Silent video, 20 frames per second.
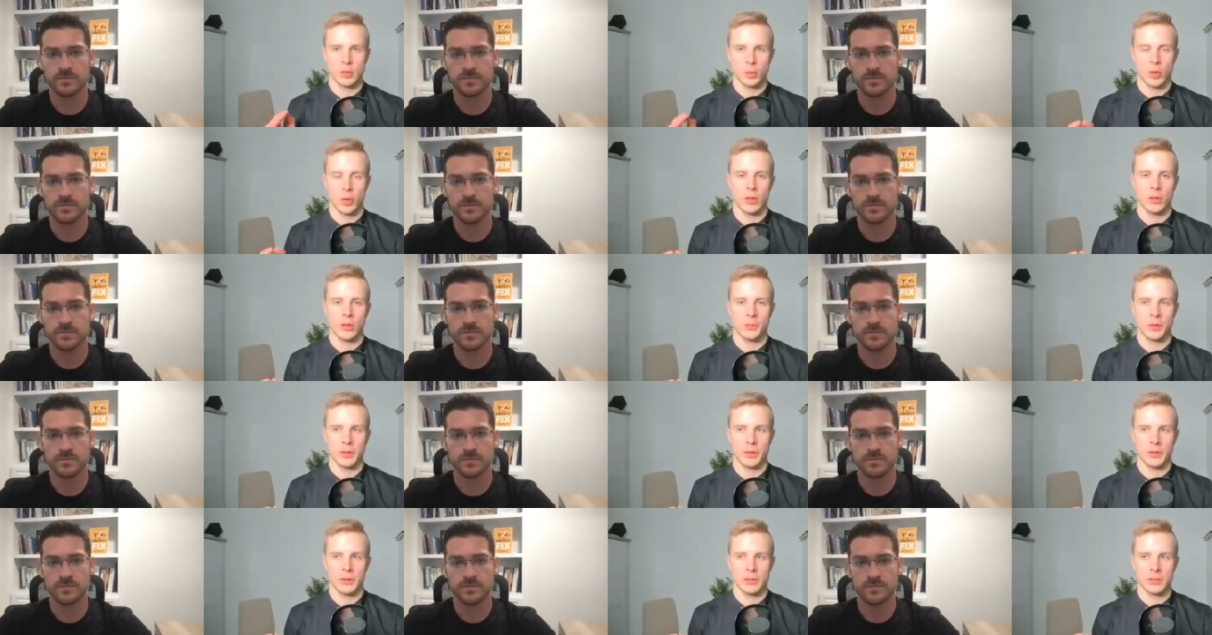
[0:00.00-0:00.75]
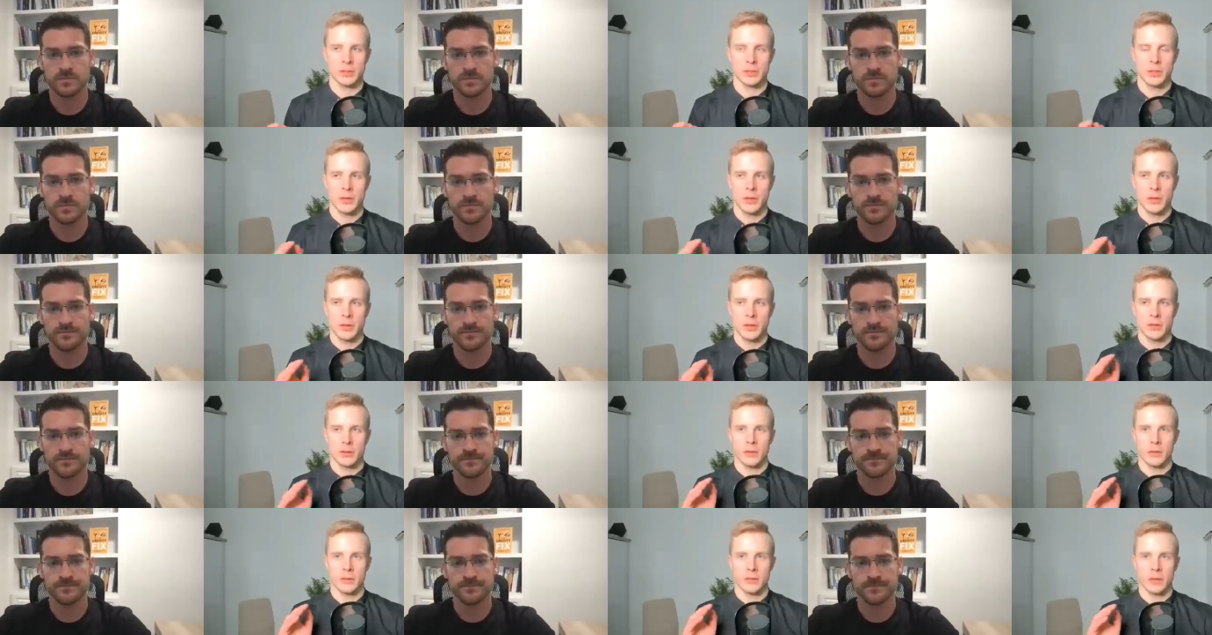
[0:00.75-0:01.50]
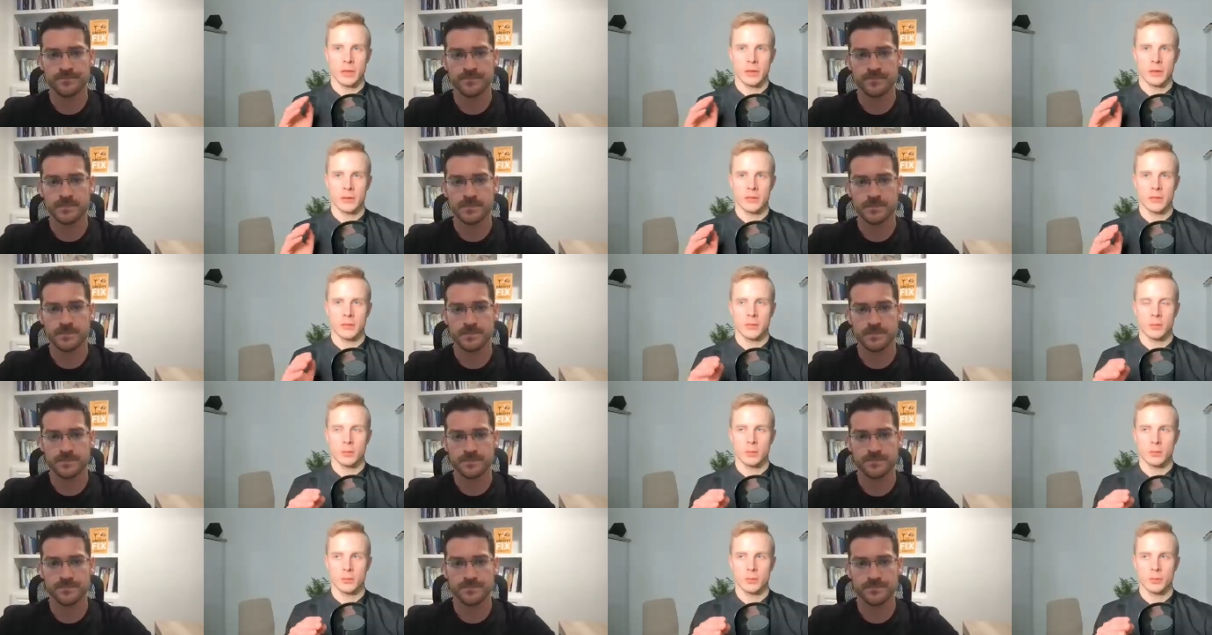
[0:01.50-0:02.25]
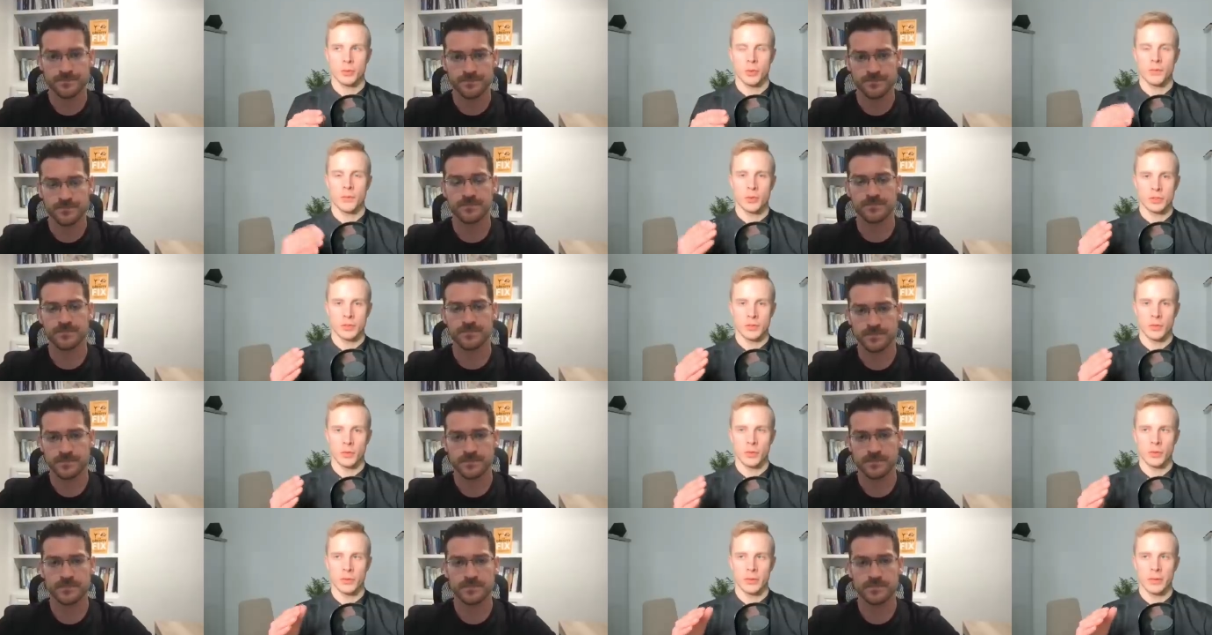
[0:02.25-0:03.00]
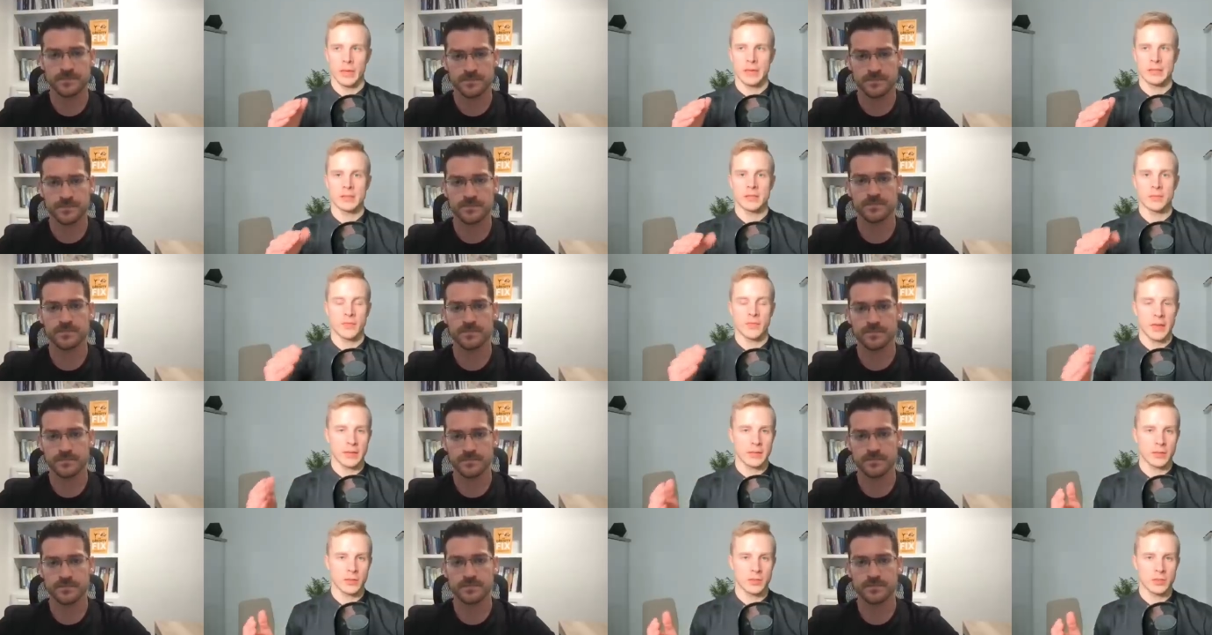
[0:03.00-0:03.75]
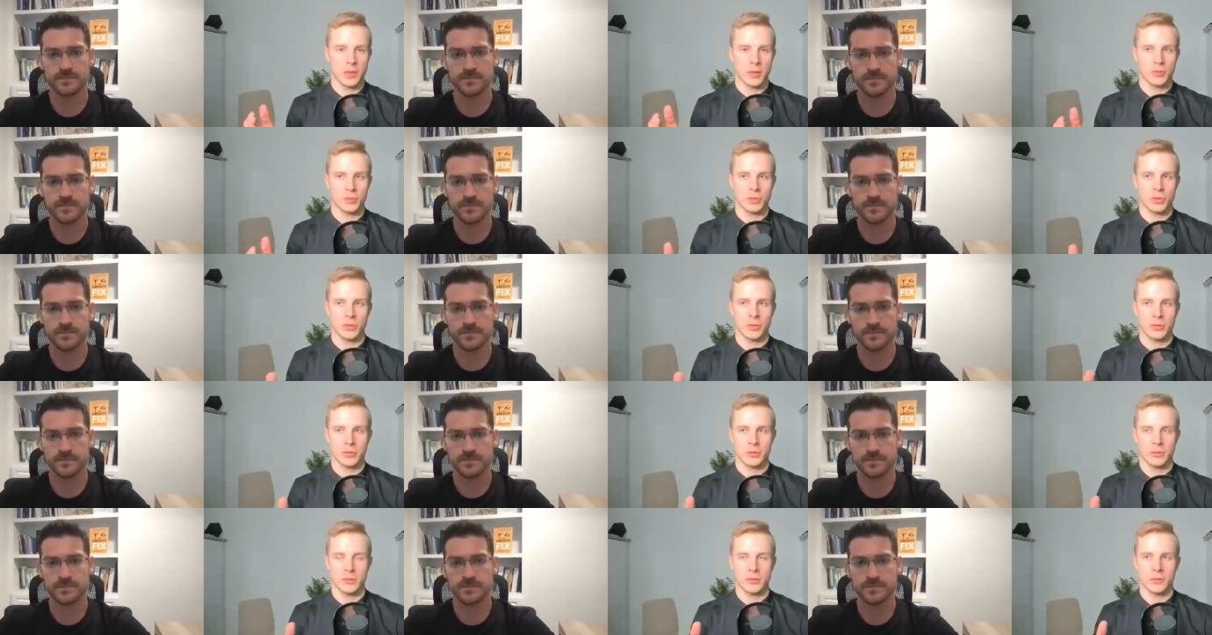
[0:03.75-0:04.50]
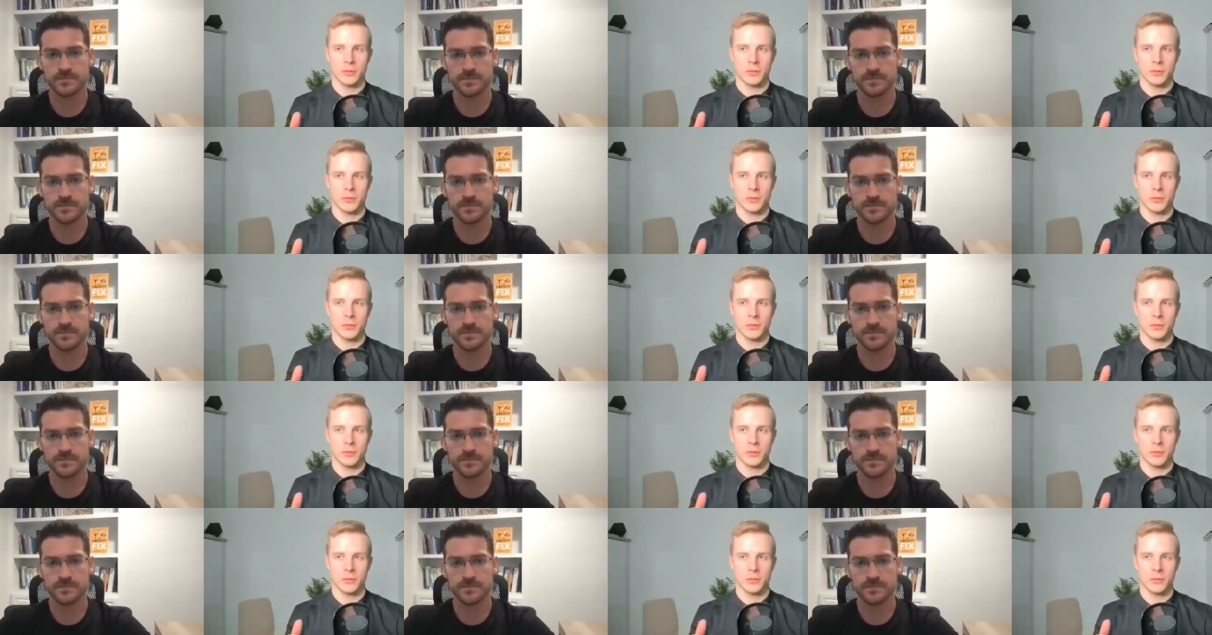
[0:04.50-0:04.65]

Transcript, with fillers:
Speaker 1: as well because like you know first of all excess fat consumption